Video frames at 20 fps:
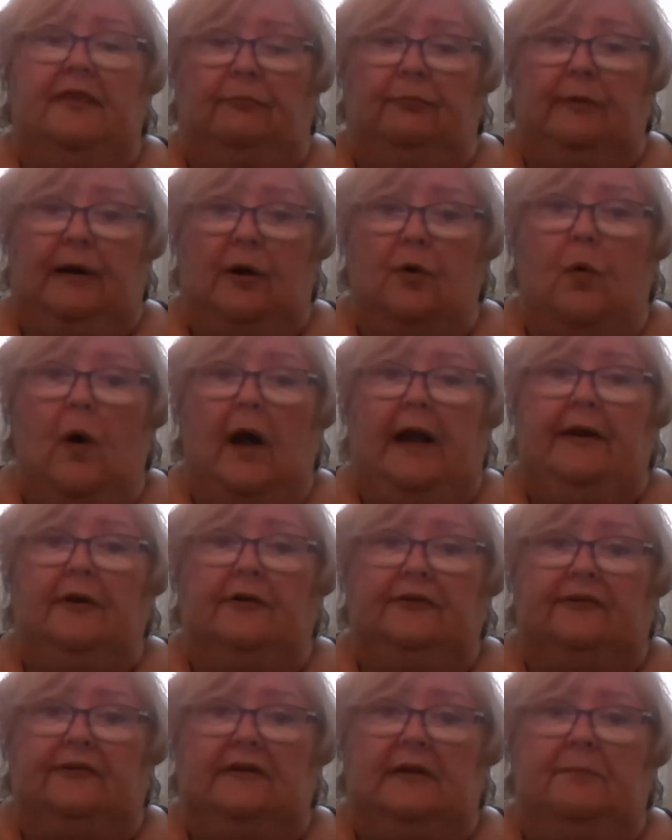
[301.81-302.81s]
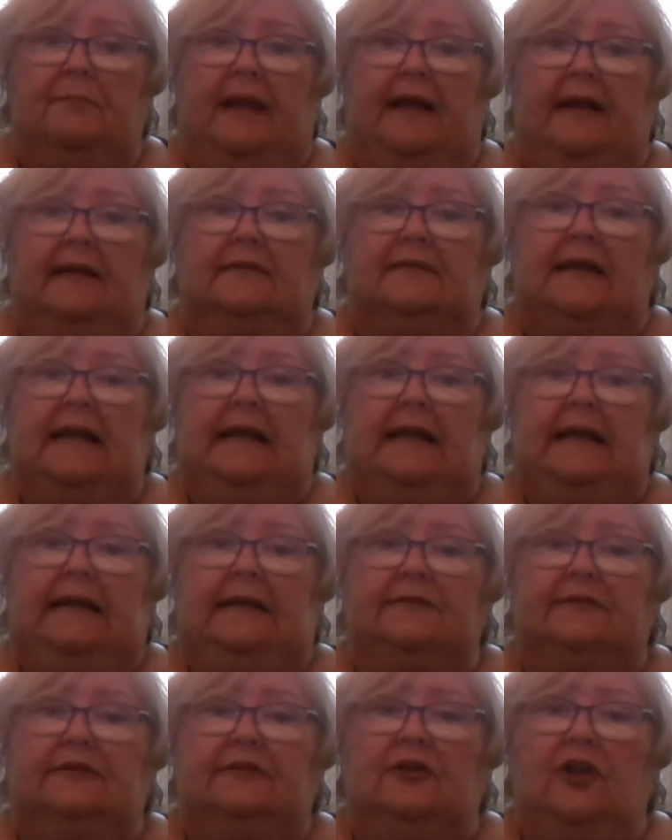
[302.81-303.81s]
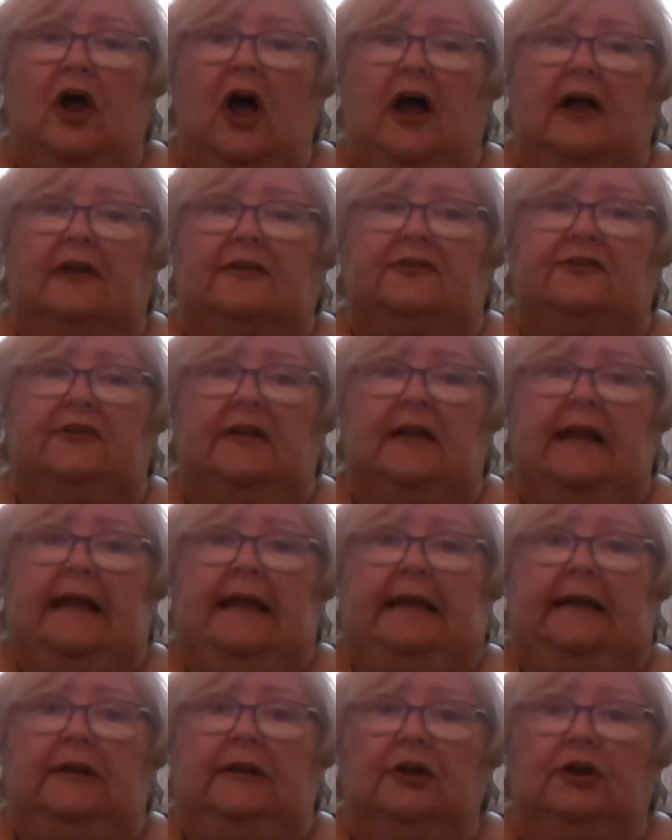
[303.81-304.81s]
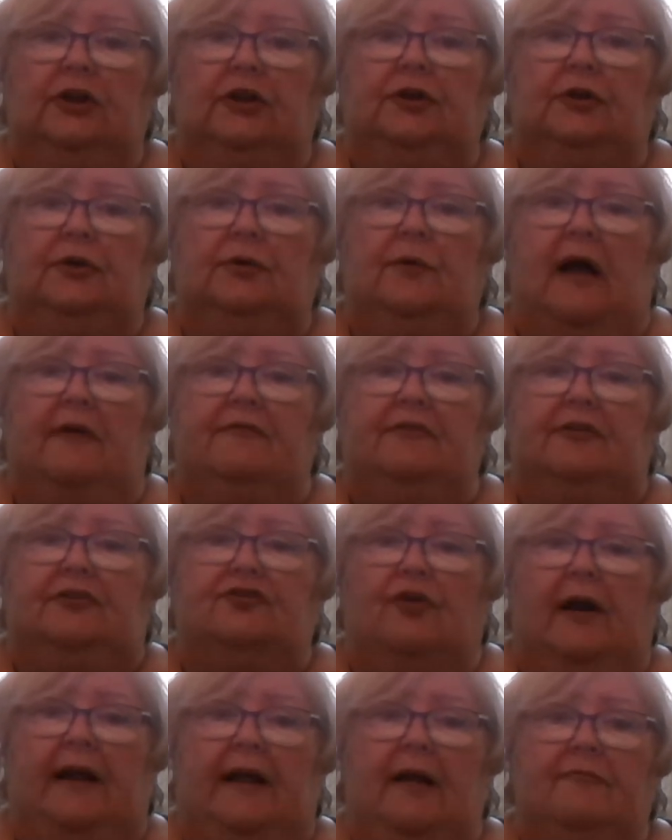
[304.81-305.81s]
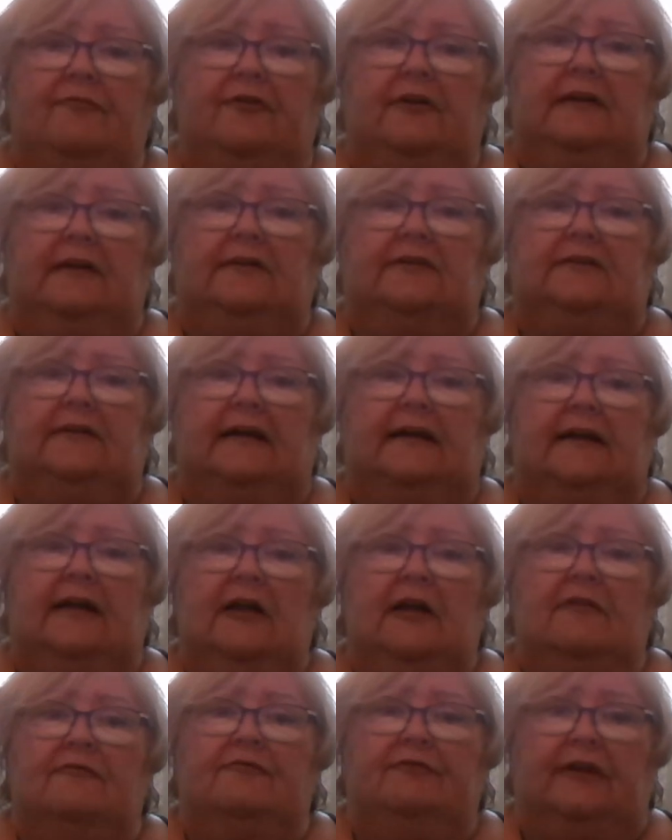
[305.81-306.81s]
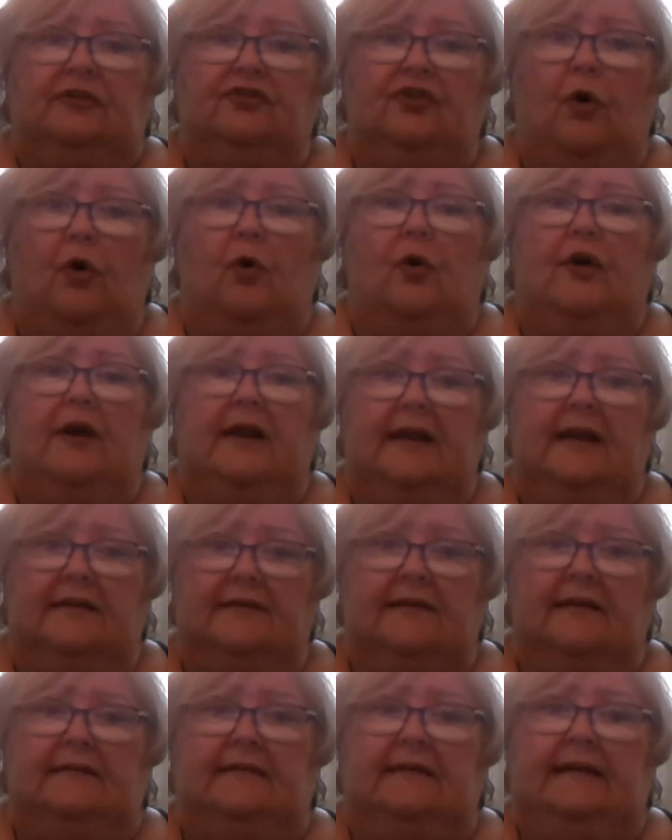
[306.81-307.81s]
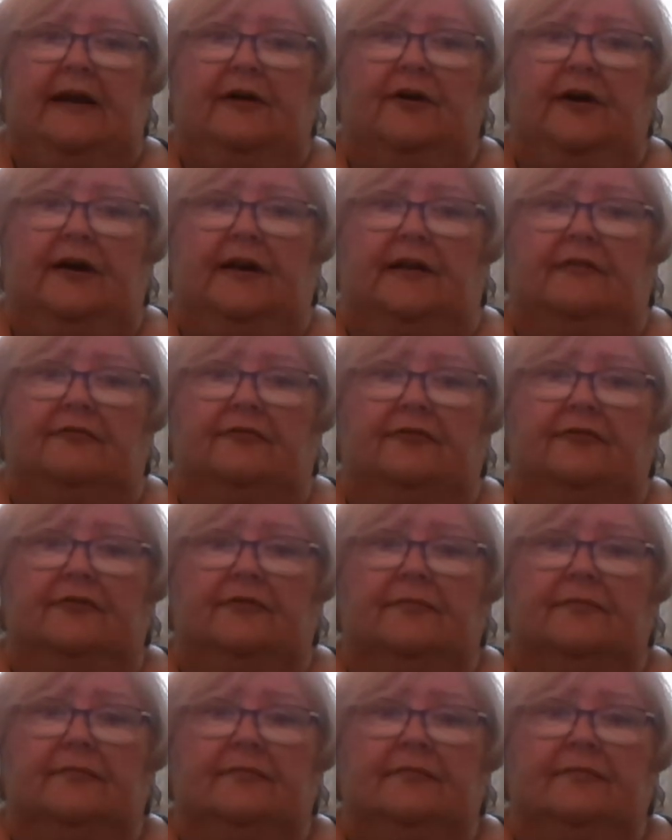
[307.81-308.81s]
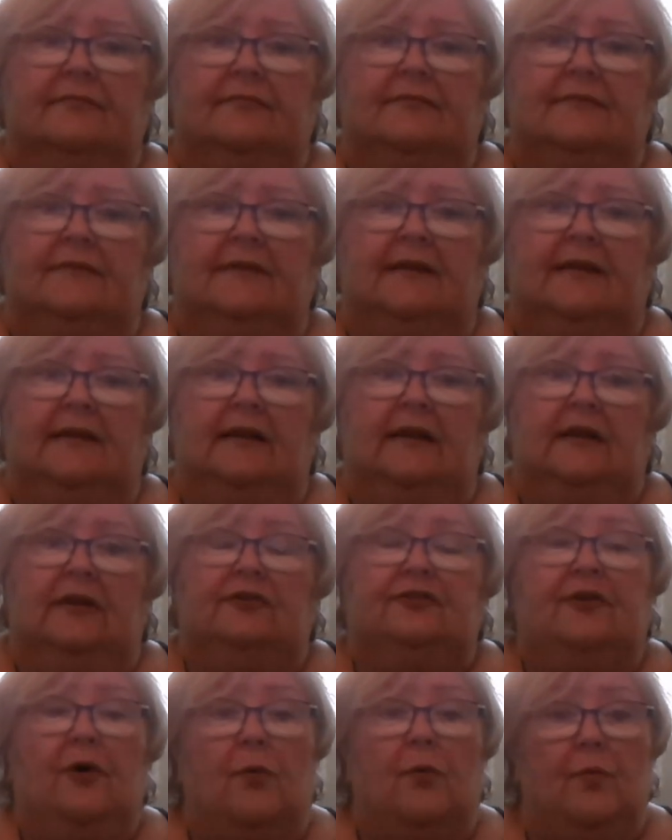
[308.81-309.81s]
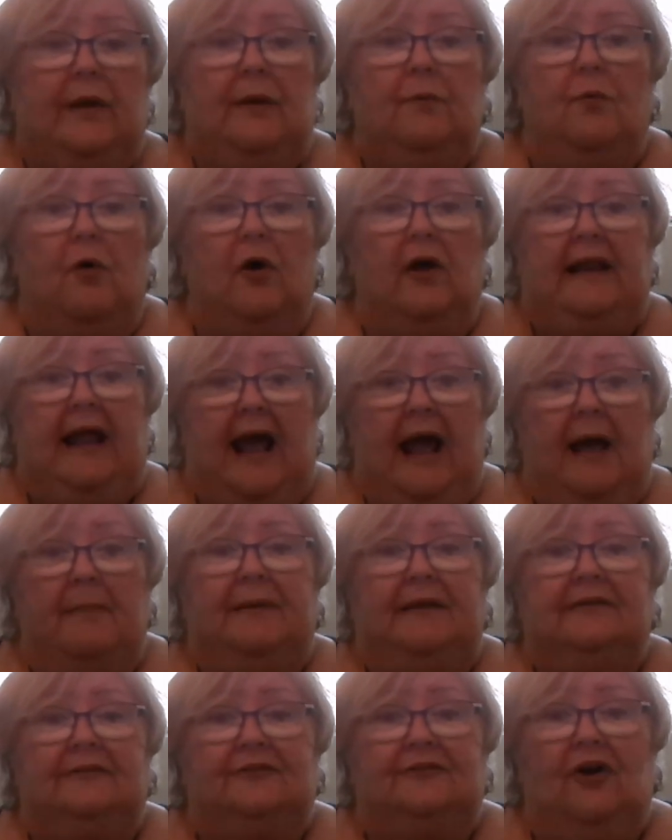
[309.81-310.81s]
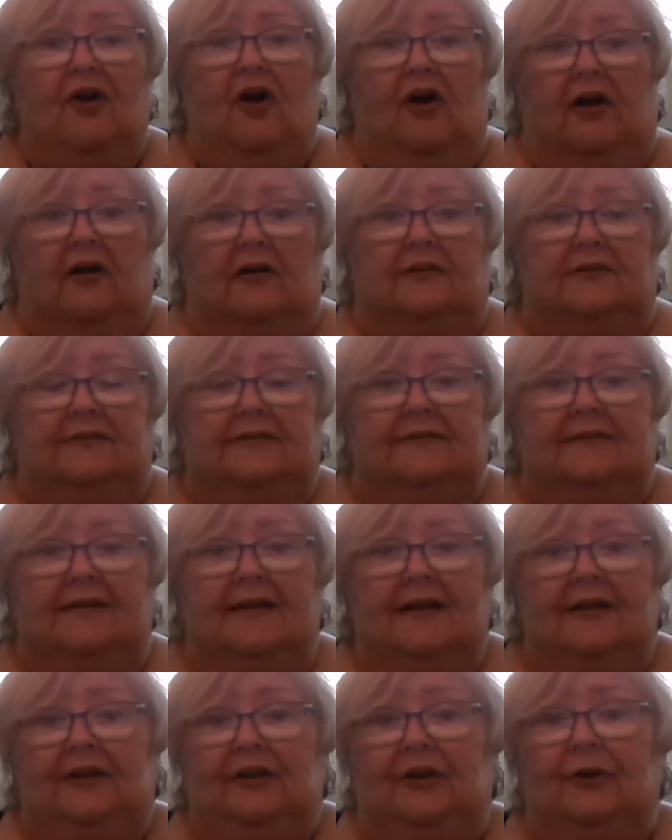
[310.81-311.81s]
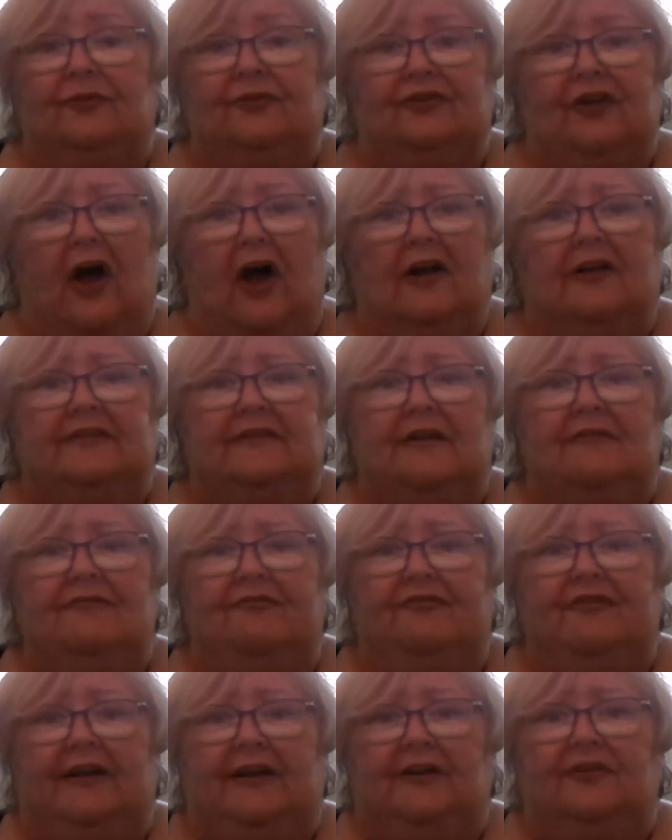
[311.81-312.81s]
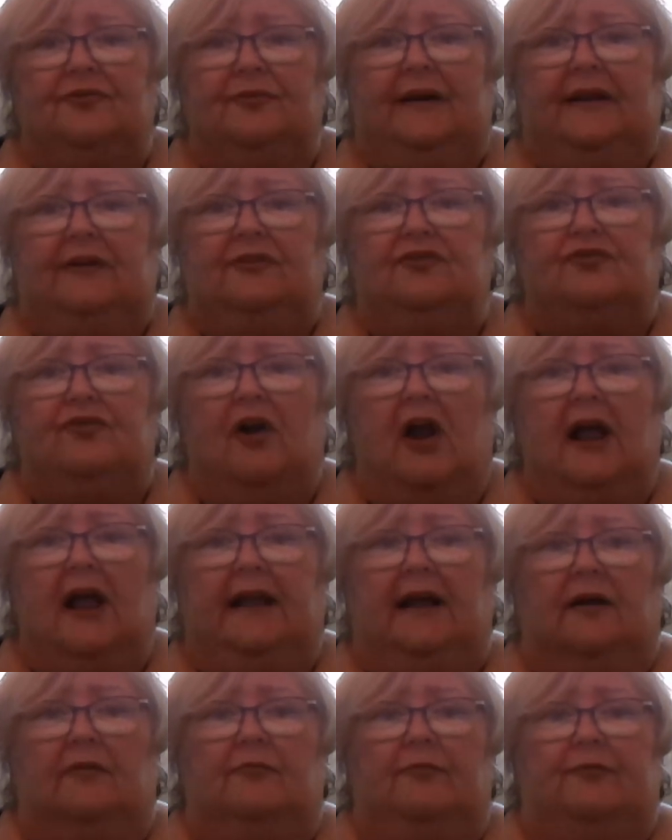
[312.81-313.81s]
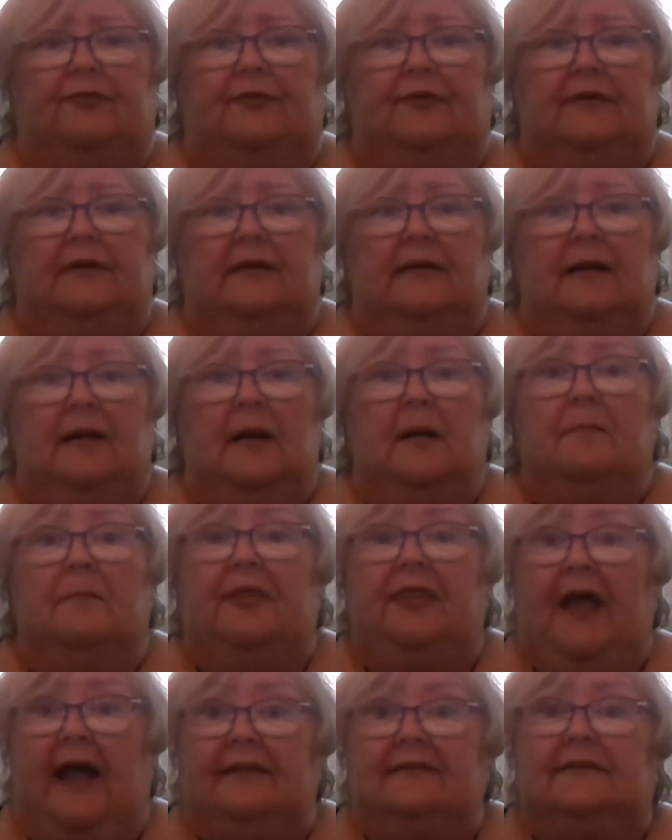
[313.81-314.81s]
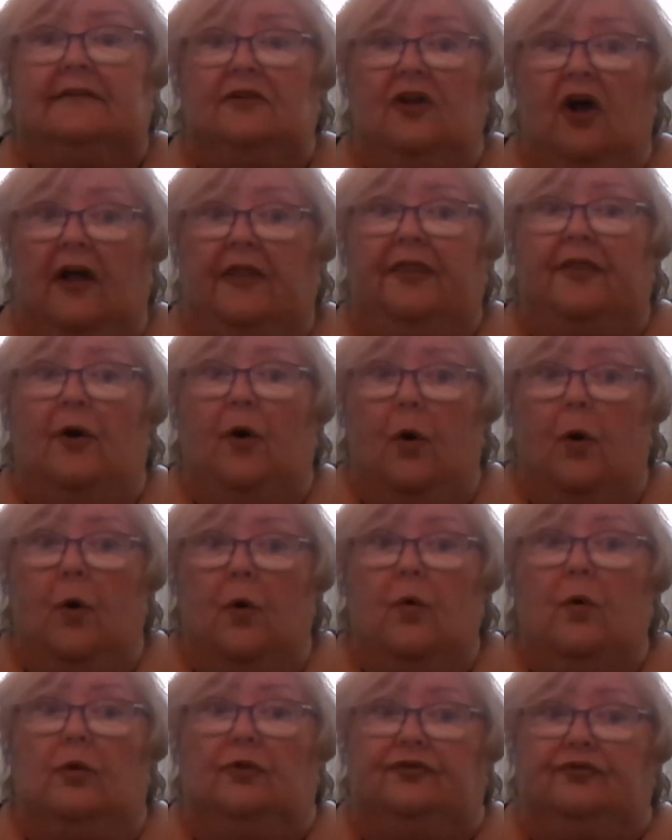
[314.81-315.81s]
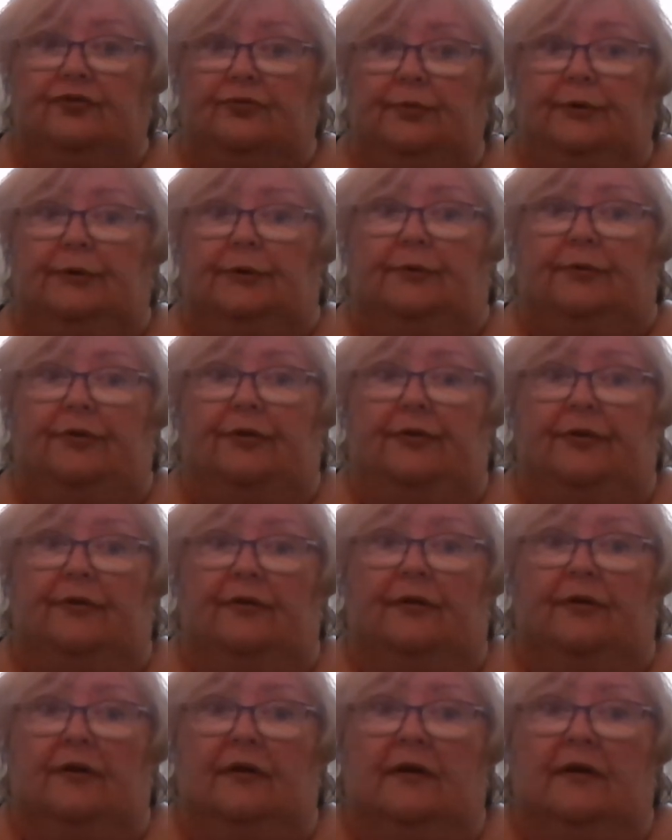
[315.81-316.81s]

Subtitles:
that requires lament is lost in lieu of a triumphalistic, victorious narrative. So we want happy songs, songs of victory and triumph. But that's not the whole truth.